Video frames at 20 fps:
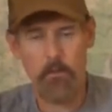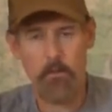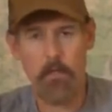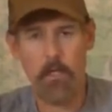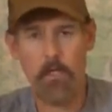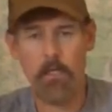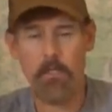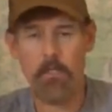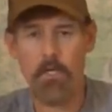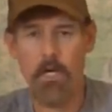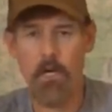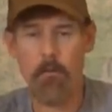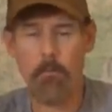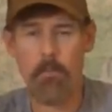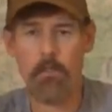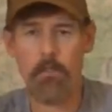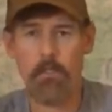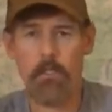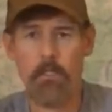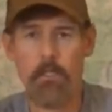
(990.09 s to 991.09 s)

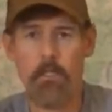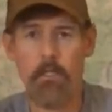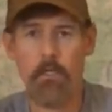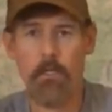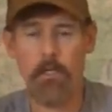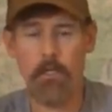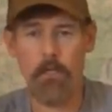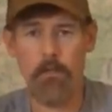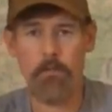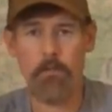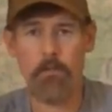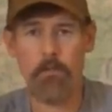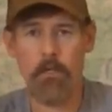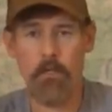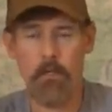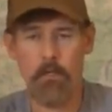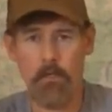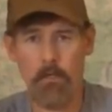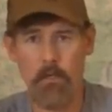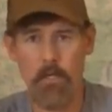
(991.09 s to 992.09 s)
economically hunt
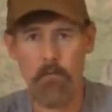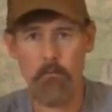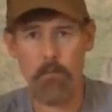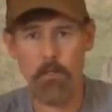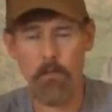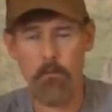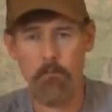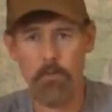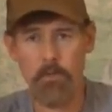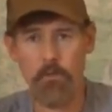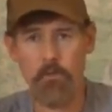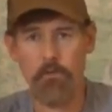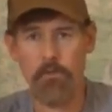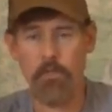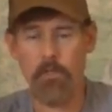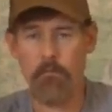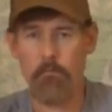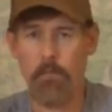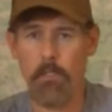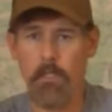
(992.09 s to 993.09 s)
a great big mule
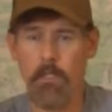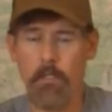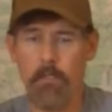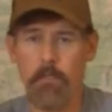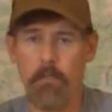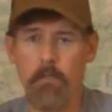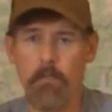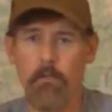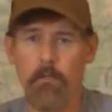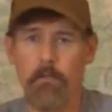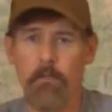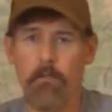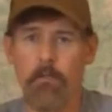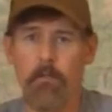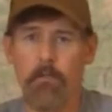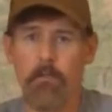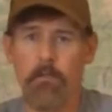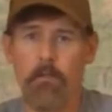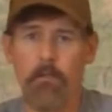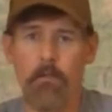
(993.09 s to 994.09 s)
deer buck
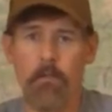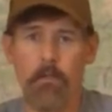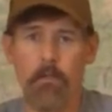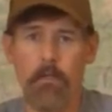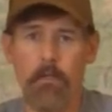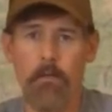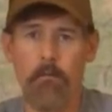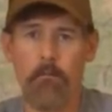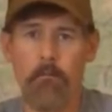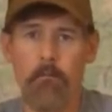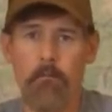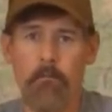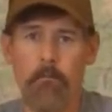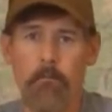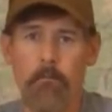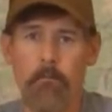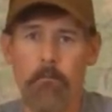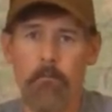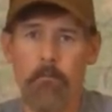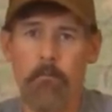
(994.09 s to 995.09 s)
of
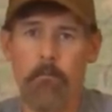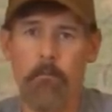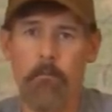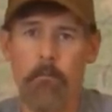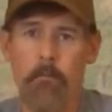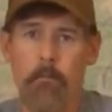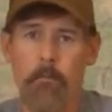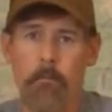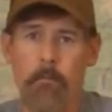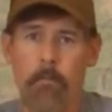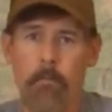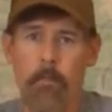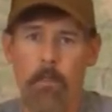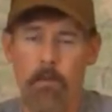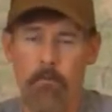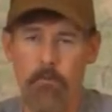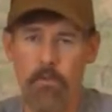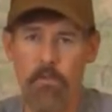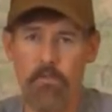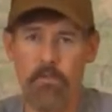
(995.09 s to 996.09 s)

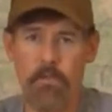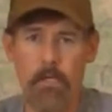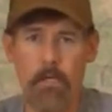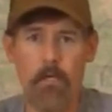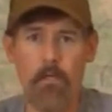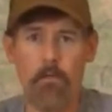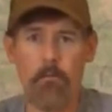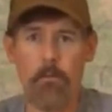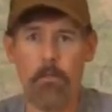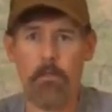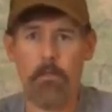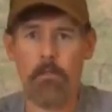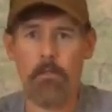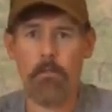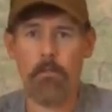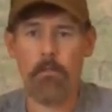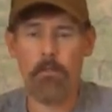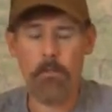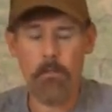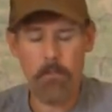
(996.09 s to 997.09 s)
this caliber
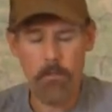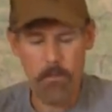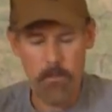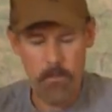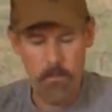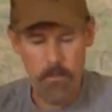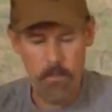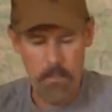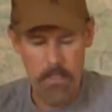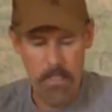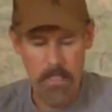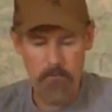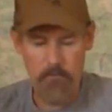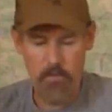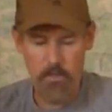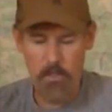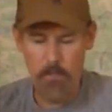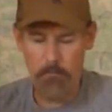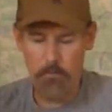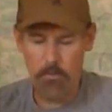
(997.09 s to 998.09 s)
and have
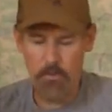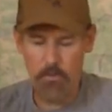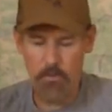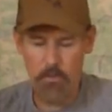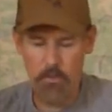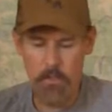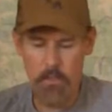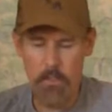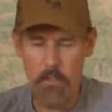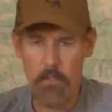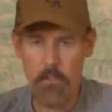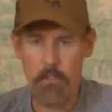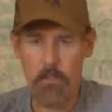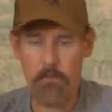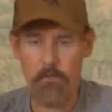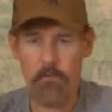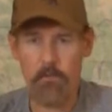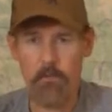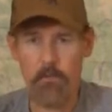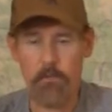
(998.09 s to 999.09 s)
an opportunity
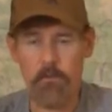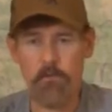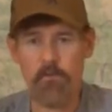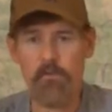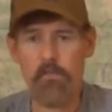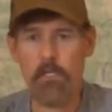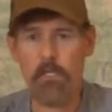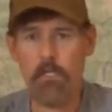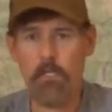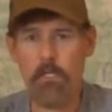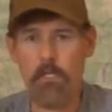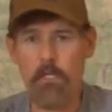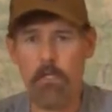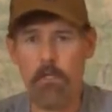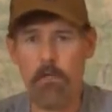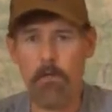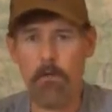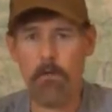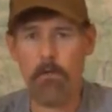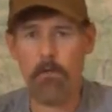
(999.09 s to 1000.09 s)
and see
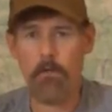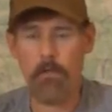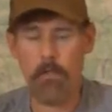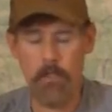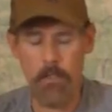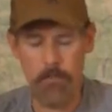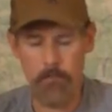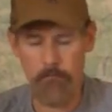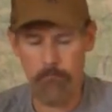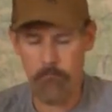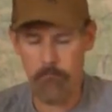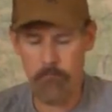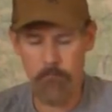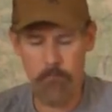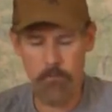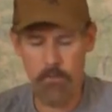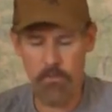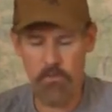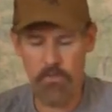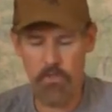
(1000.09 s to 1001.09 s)
deer.
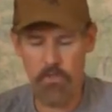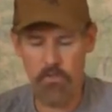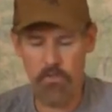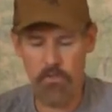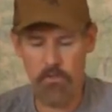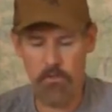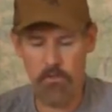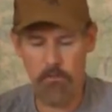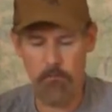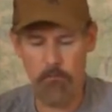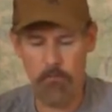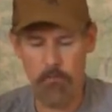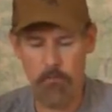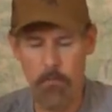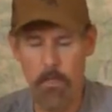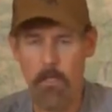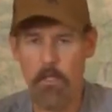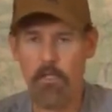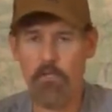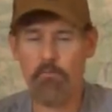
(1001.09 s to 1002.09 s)
They're just, the
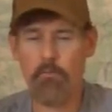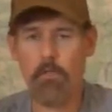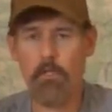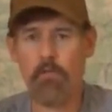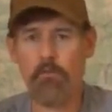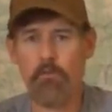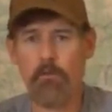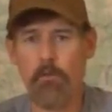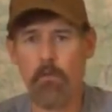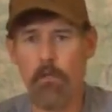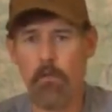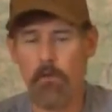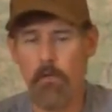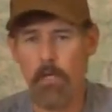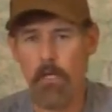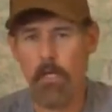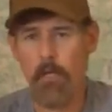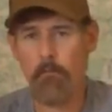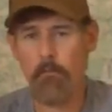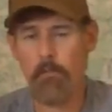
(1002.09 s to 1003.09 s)
management isn't there and the
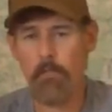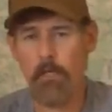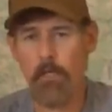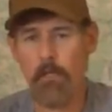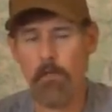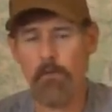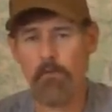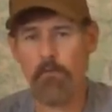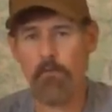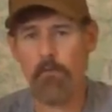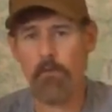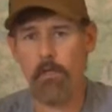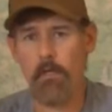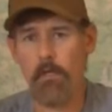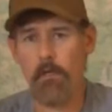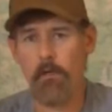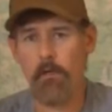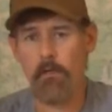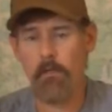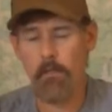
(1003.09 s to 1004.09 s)
habitat isn't
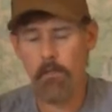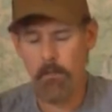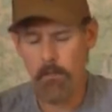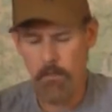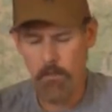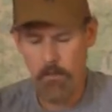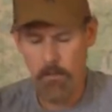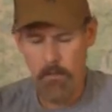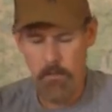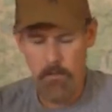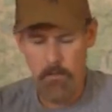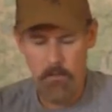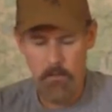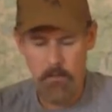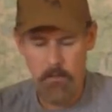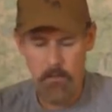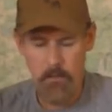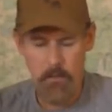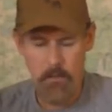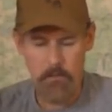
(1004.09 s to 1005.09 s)
there.
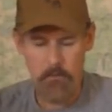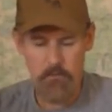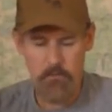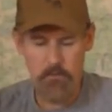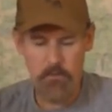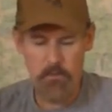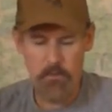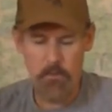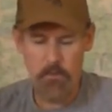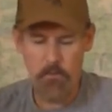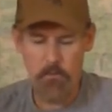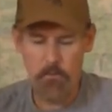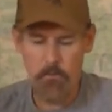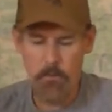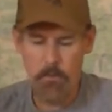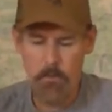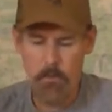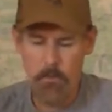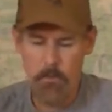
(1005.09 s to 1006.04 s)
And so